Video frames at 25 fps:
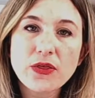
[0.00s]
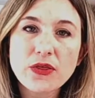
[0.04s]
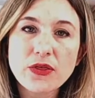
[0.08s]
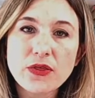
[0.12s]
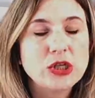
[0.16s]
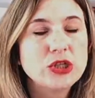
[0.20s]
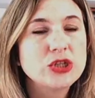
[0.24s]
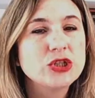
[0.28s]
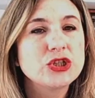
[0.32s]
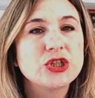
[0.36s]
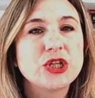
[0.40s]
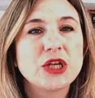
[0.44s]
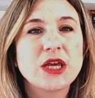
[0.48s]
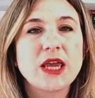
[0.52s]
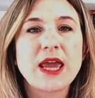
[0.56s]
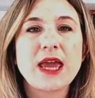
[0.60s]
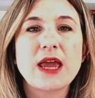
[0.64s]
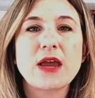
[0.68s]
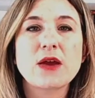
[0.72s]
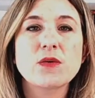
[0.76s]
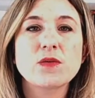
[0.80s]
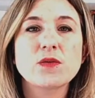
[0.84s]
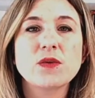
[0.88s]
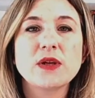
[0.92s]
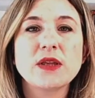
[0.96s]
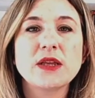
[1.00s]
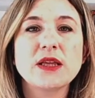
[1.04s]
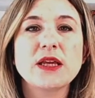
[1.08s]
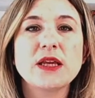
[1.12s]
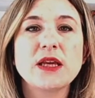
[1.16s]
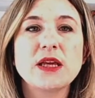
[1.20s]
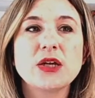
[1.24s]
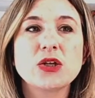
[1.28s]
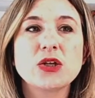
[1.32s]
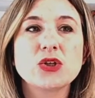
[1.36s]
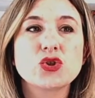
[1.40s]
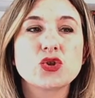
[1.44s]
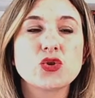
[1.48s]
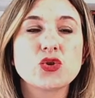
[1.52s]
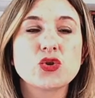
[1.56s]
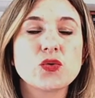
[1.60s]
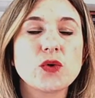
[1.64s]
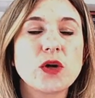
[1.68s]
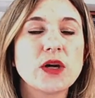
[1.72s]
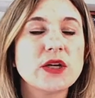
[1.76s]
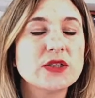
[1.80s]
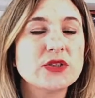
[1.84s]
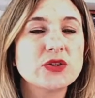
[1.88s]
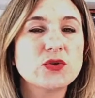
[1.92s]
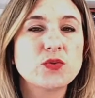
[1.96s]
She can't really
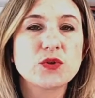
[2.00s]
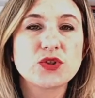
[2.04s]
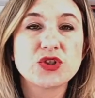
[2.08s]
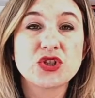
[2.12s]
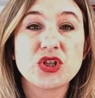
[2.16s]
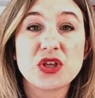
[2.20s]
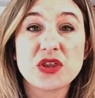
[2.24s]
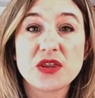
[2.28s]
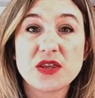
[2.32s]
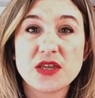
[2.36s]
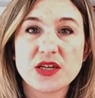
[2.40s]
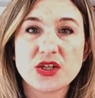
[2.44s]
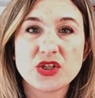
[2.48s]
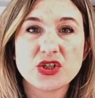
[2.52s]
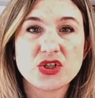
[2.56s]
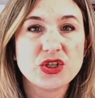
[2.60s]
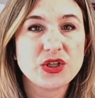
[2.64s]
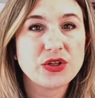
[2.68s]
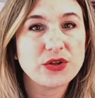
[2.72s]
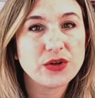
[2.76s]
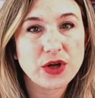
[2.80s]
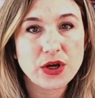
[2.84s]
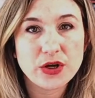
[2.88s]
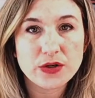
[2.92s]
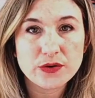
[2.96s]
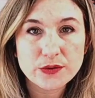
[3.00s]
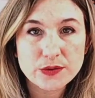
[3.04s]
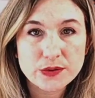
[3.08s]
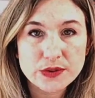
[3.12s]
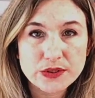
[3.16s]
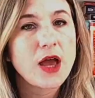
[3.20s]
trust what she thinks she knows.